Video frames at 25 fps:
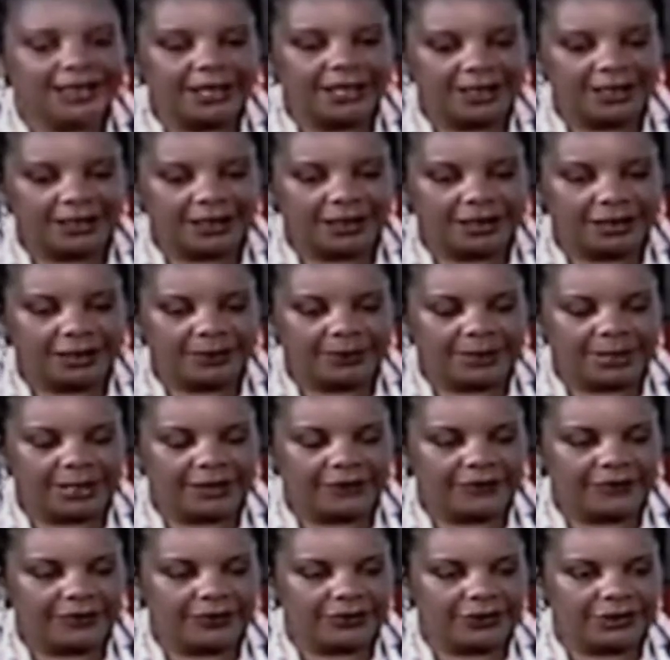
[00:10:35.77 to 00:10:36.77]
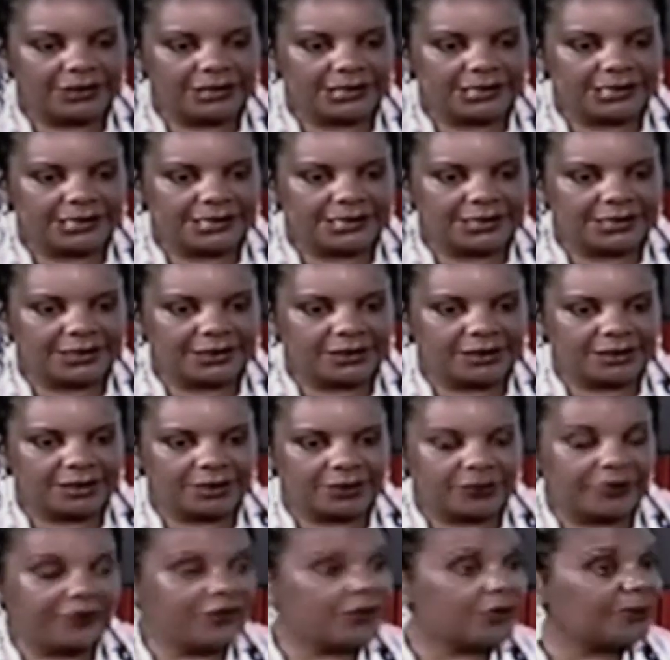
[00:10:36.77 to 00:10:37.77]

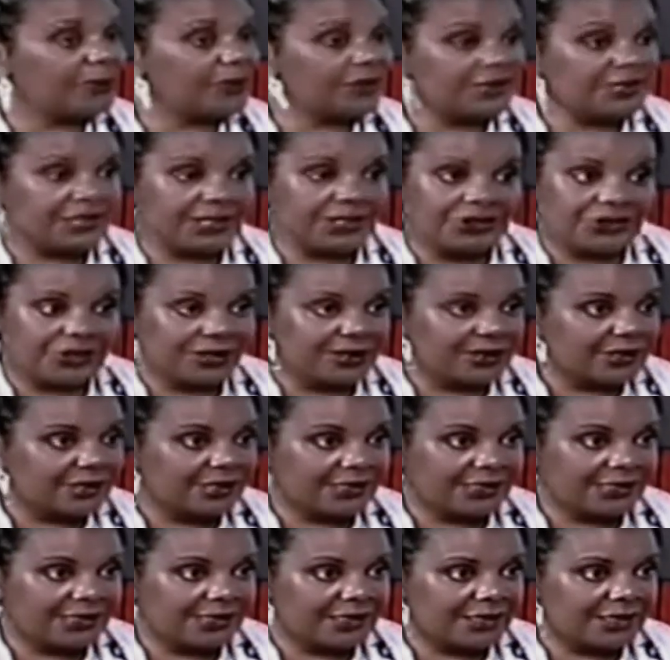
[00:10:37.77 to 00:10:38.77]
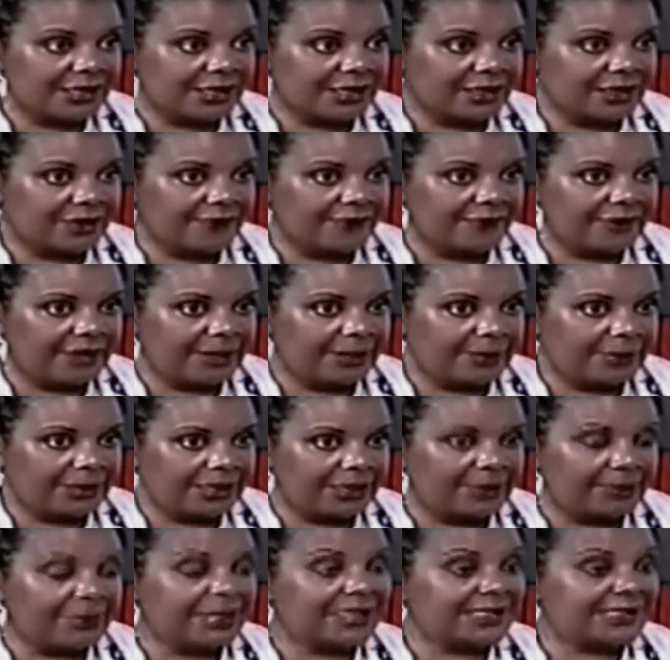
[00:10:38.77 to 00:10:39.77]
We've got musicians in our
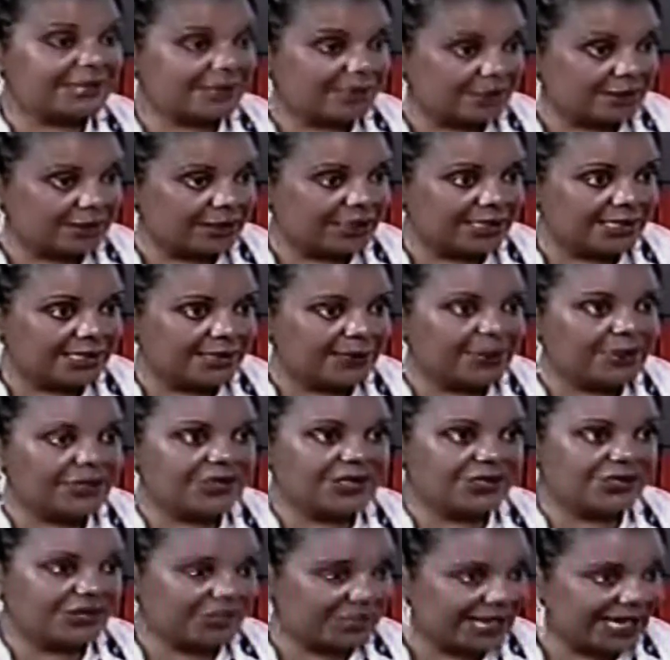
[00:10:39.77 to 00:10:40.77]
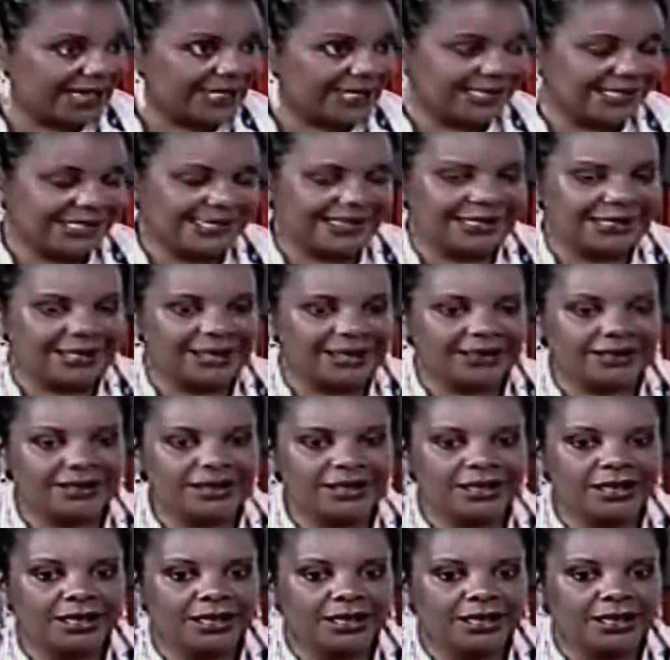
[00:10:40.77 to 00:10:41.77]
family. My son is a musician and a
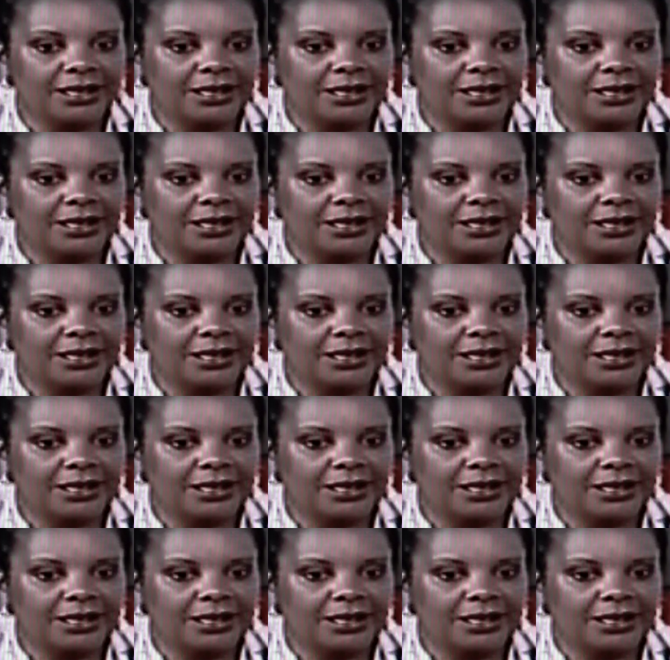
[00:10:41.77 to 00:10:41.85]
singer.